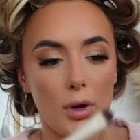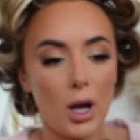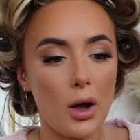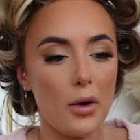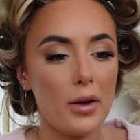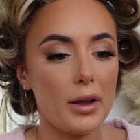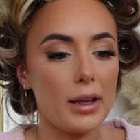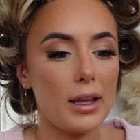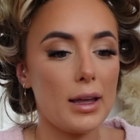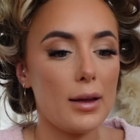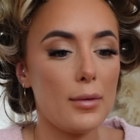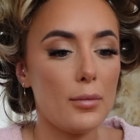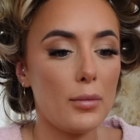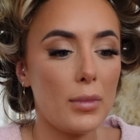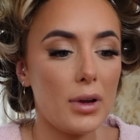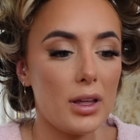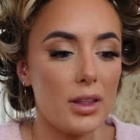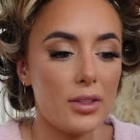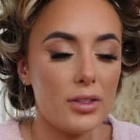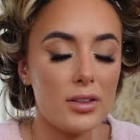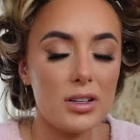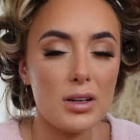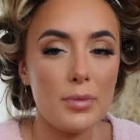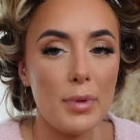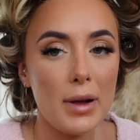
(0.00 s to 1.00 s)
going in
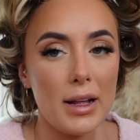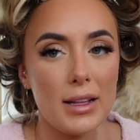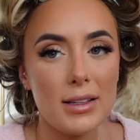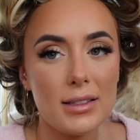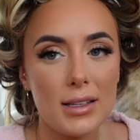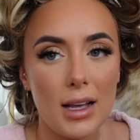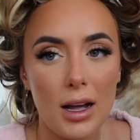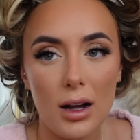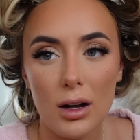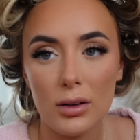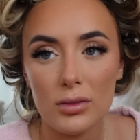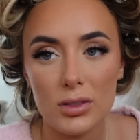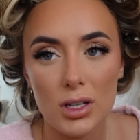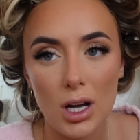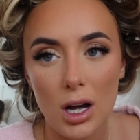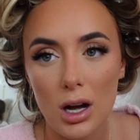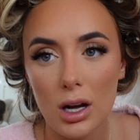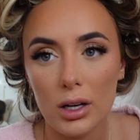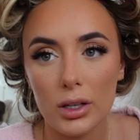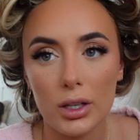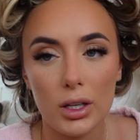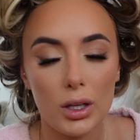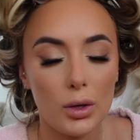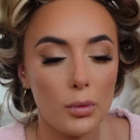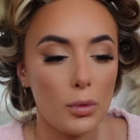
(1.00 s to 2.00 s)
with, depends how
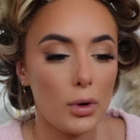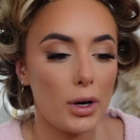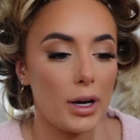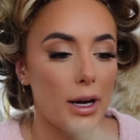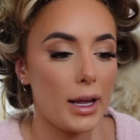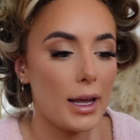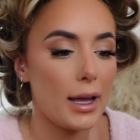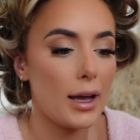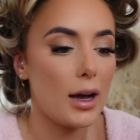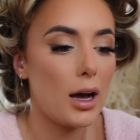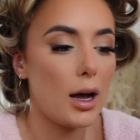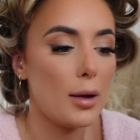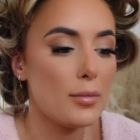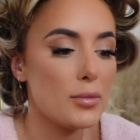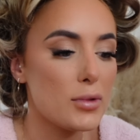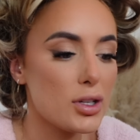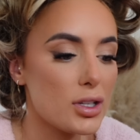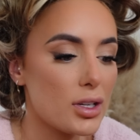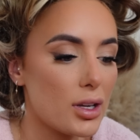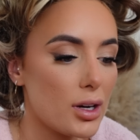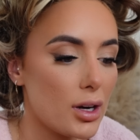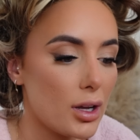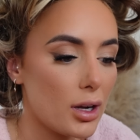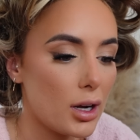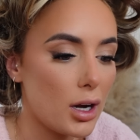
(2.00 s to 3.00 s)
dark you want it, I'm
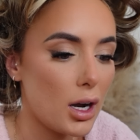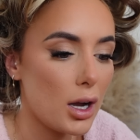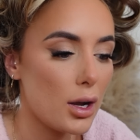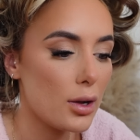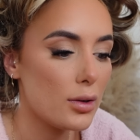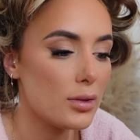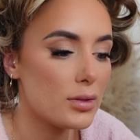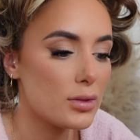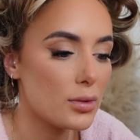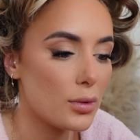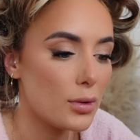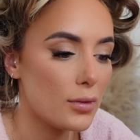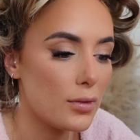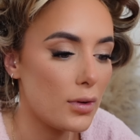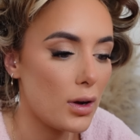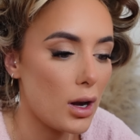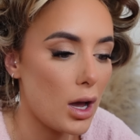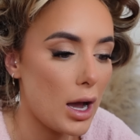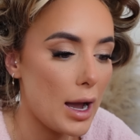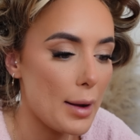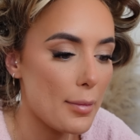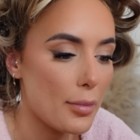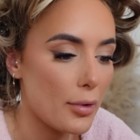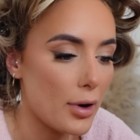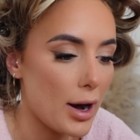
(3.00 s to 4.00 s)
just gonna go sort of
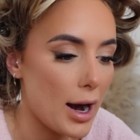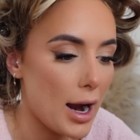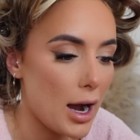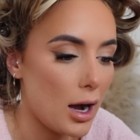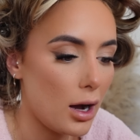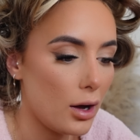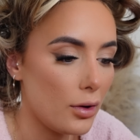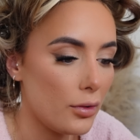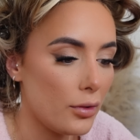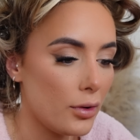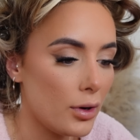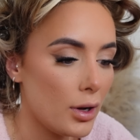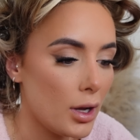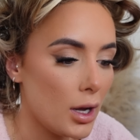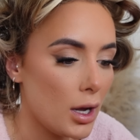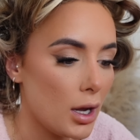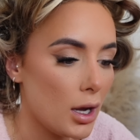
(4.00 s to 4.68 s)
light brown,